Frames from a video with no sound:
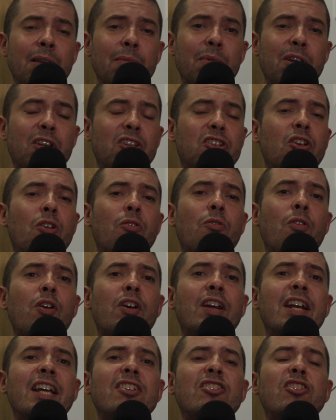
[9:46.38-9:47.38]
Because Joe
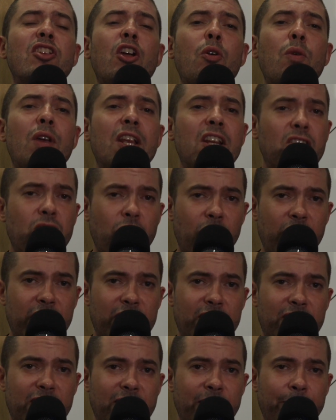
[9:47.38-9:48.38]
Rogan has no
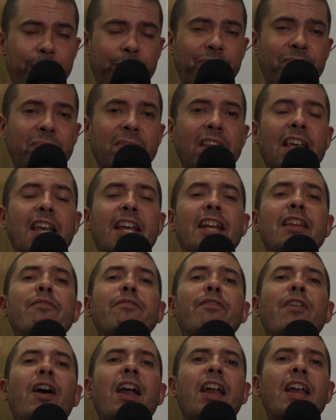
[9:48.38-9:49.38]
interest in
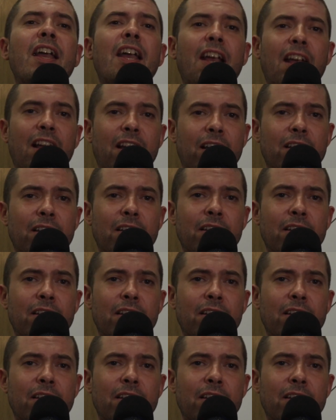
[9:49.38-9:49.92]
inviting